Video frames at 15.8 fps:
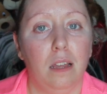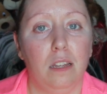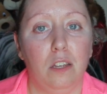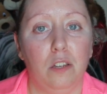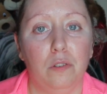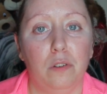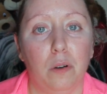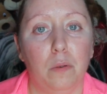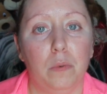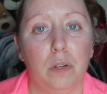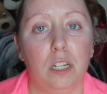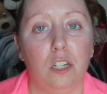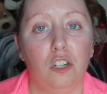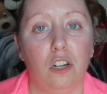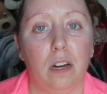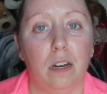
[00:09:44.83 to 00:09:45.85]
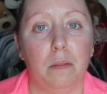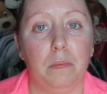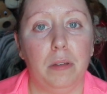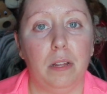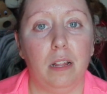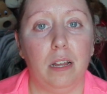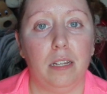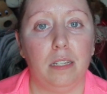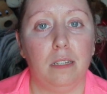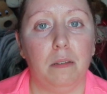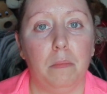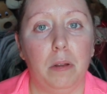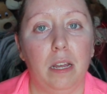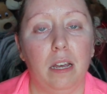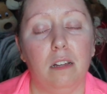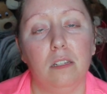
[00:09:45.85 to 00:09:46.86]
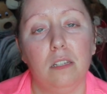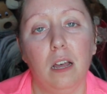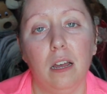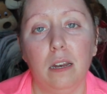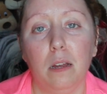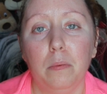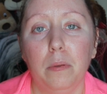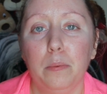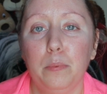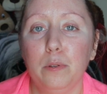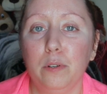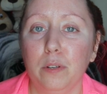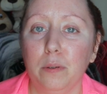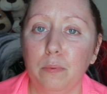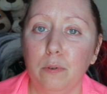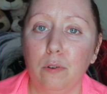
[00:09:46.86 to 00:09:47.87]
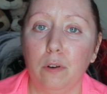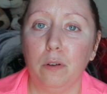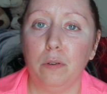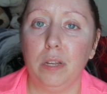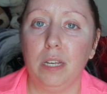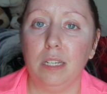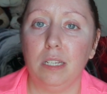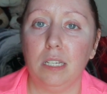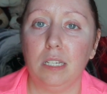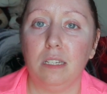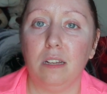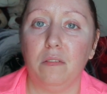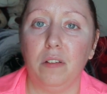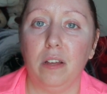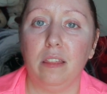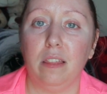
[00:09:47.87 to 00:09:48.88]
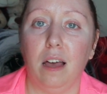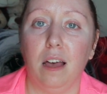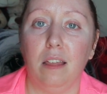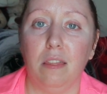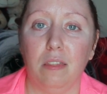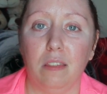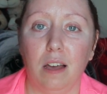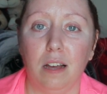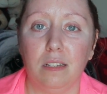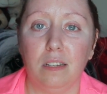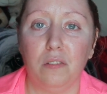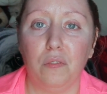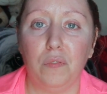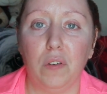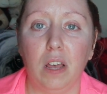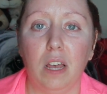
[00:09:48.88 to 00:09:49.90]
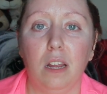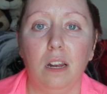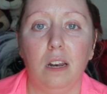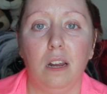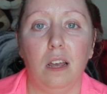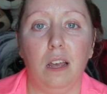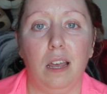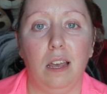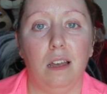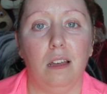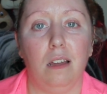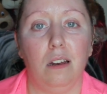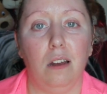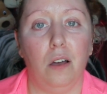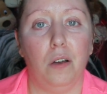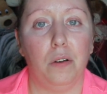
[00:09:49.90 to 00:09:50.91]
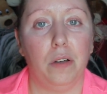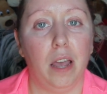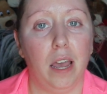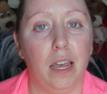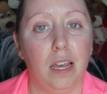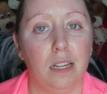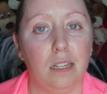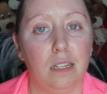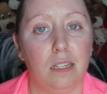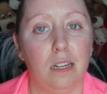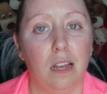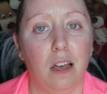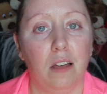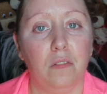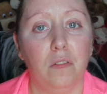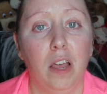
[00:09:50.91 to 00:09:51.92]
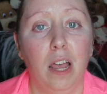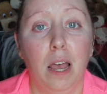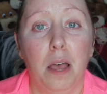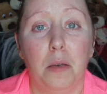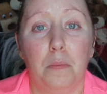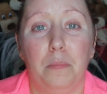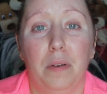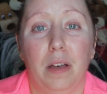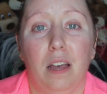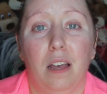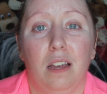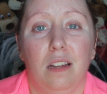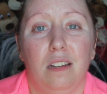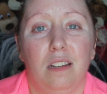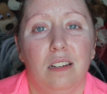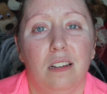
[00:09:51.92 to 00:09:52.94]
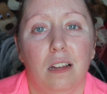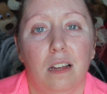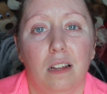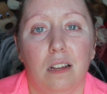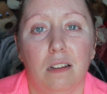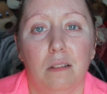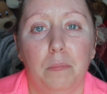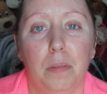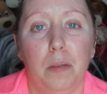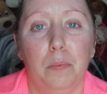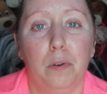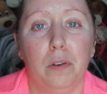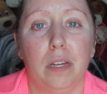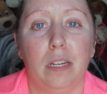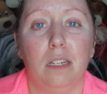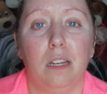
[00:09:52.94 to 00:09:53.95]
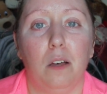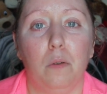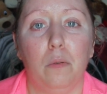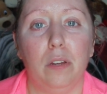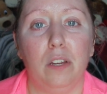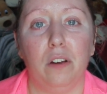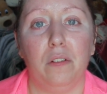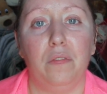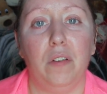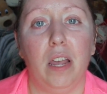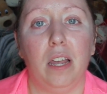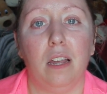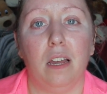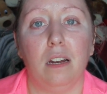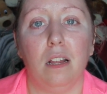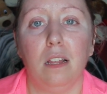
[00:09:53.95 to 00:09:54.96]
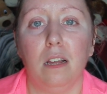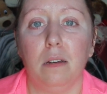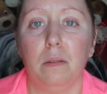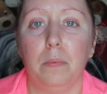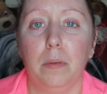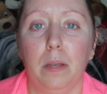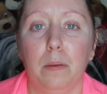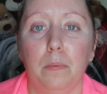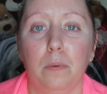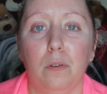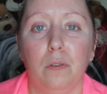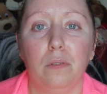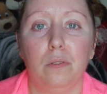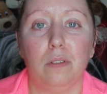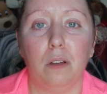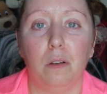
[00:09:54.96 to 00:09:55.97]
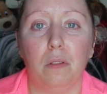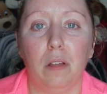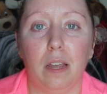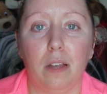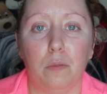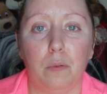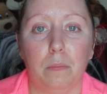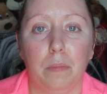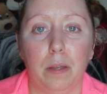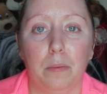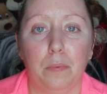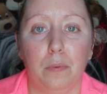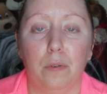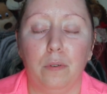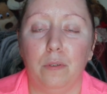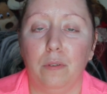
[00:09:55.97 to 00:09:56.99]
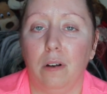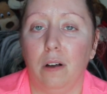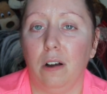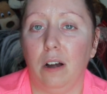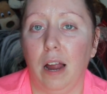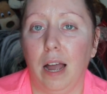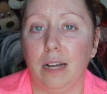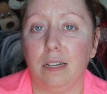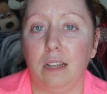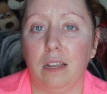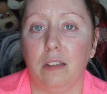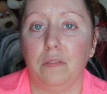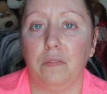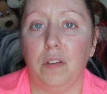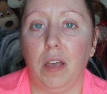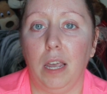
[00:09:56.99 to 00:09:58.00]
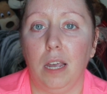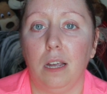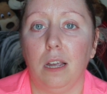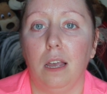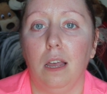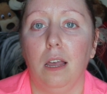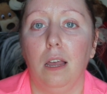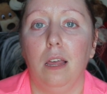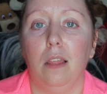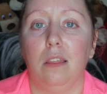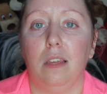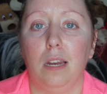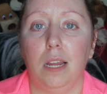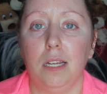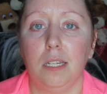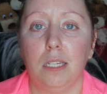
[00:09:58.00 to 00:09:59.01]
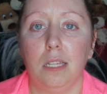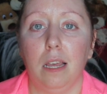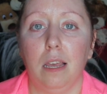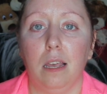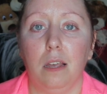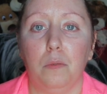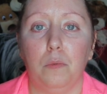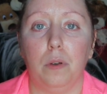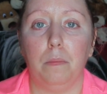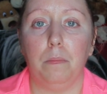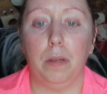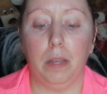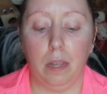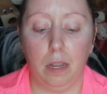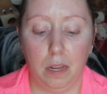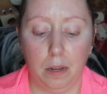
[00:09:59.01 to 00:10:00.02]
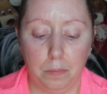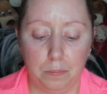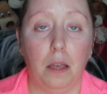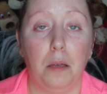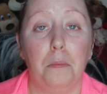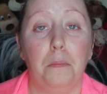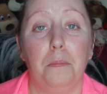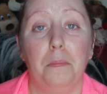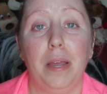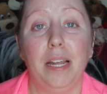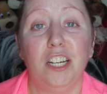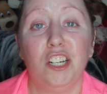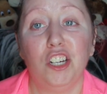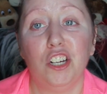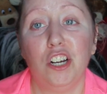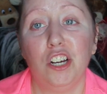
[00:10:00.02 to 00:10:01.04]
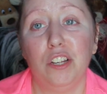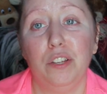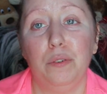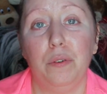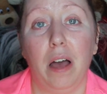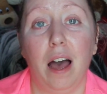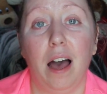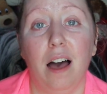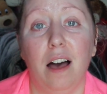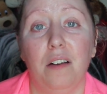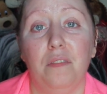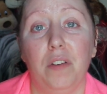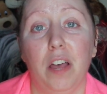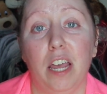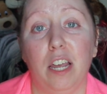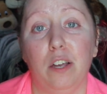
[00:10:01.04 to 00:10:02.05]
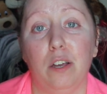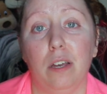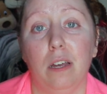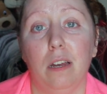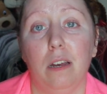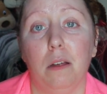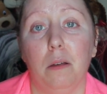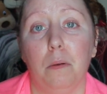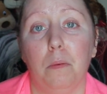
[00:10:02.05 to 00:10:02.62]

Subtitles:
you don't want to try to be like somebody else. I know people do parodies and stuff like that, and that's fun and okay and stuff, but people can tell when you're fake, and a lot of people don't like when people are acting fake. The next thing would be make sure you have a good